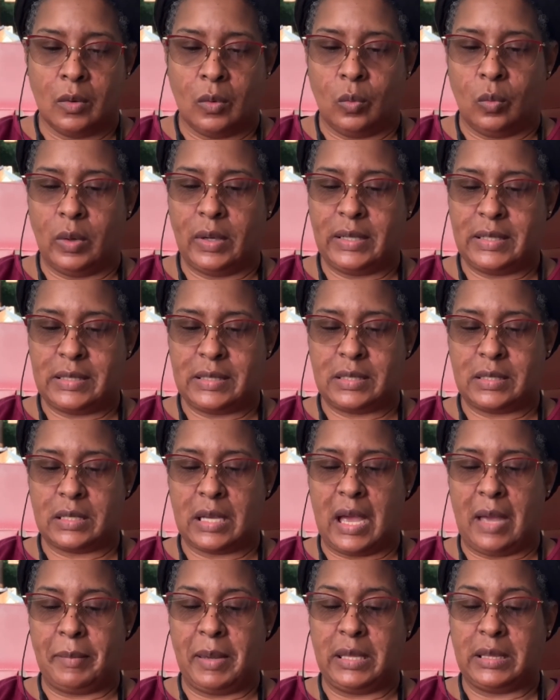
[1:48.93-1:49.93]
was
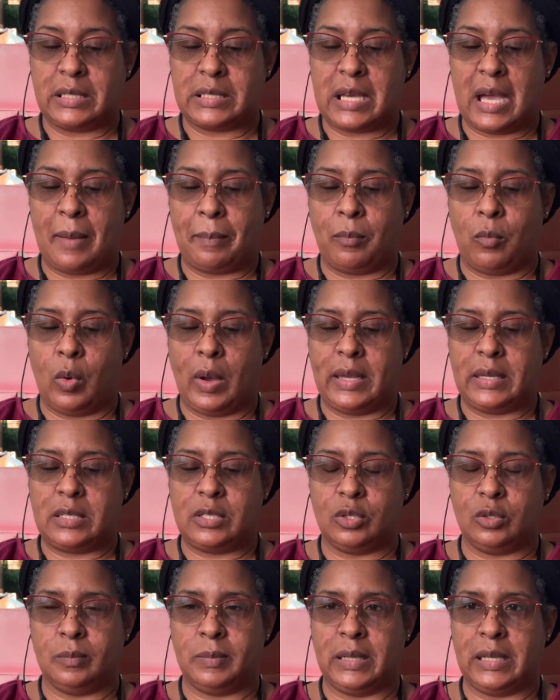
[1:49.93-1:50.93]
I made the top way
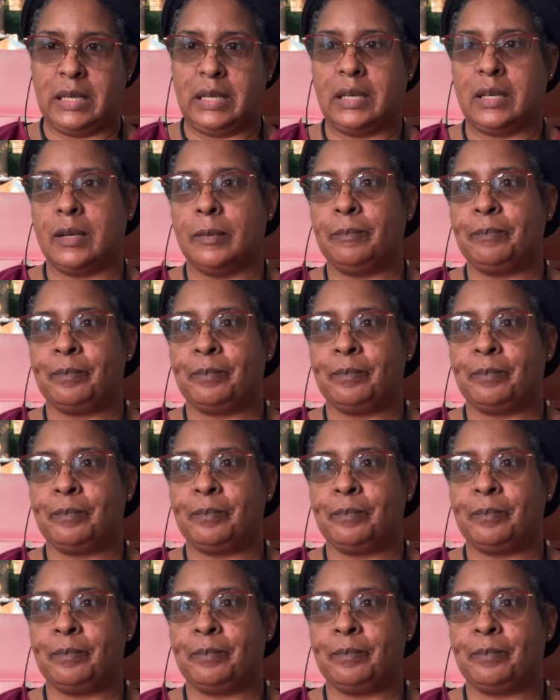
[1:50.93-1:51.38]
too big.